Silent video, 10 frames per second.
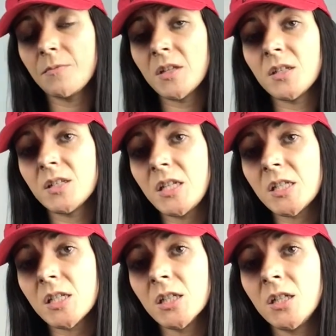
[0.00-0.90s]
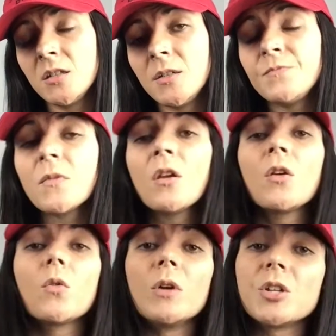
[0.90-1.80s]
something that's distillate,
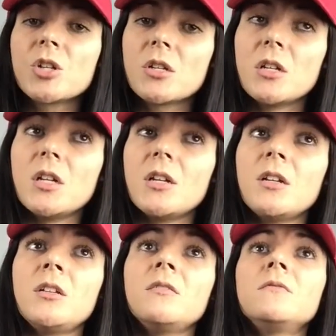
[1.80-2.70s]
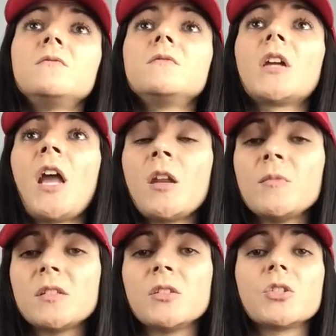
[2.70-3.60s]
which in the
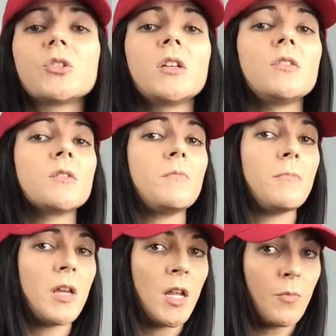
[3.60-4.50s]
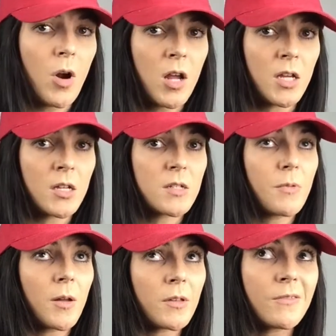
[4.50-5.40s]
cannabis industry, there's many products,
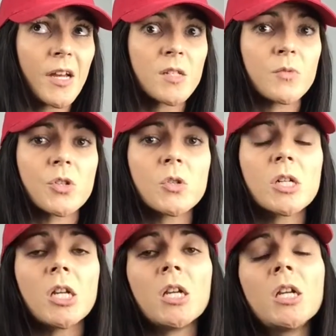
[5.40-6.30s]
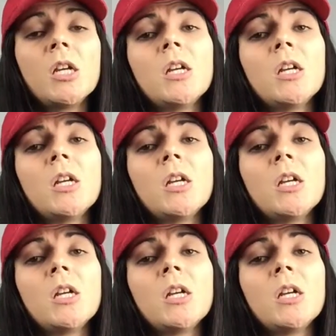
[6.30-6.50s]
probably the vast majority,